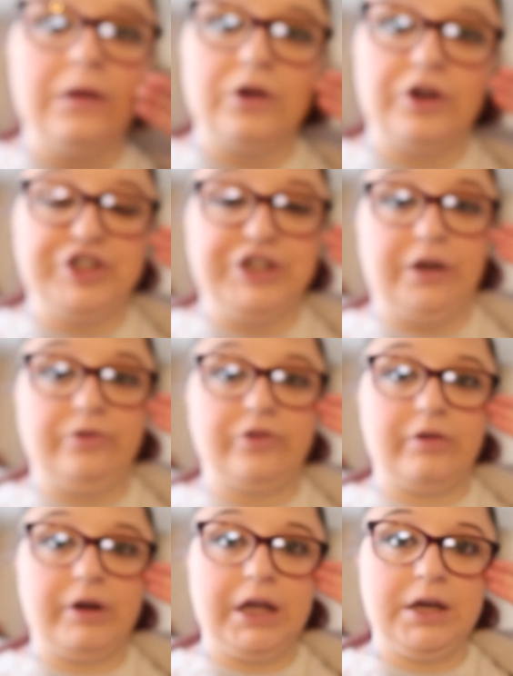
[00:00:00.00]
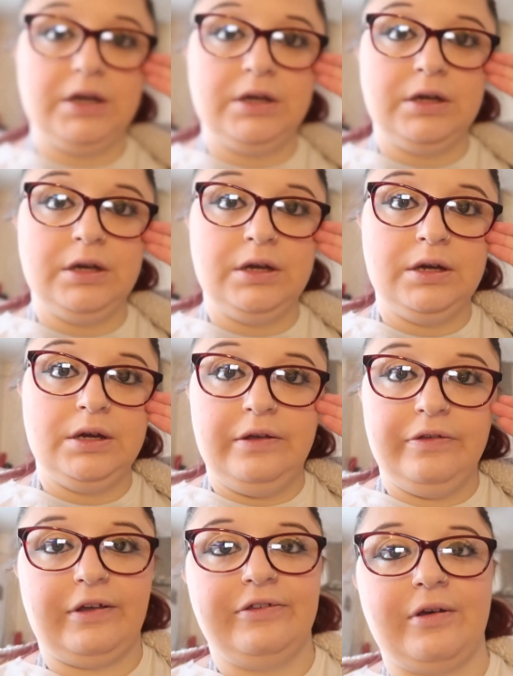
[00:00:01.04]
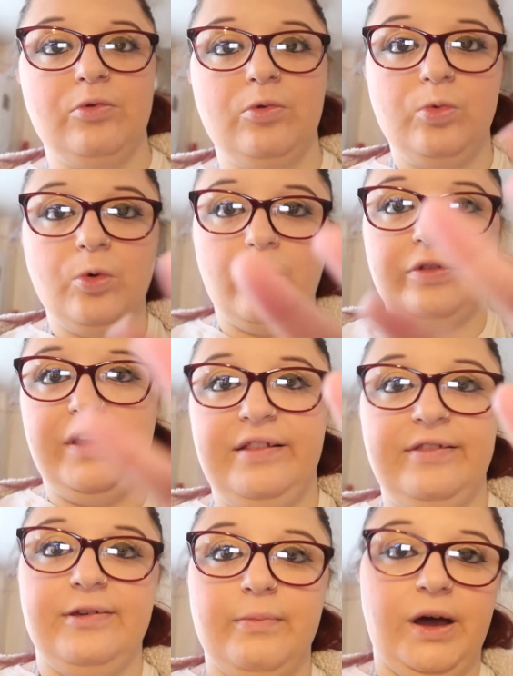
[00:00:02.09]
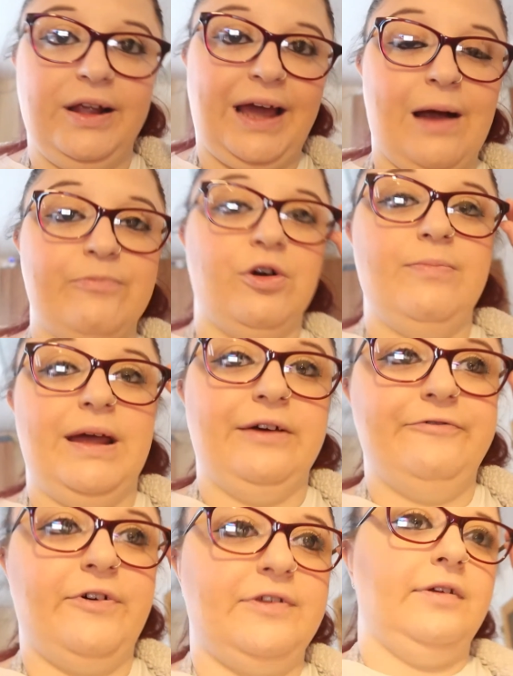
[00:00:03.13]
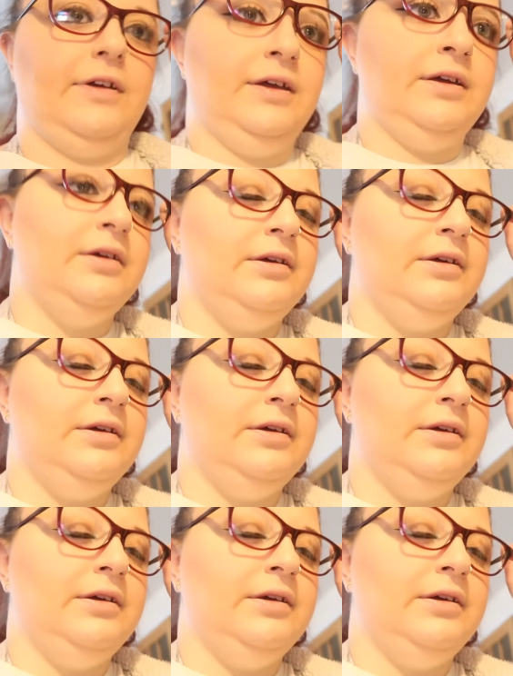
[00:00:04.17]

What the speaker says: Got your nose, sorry. It's like someone walked into my camera and made it fuzzy.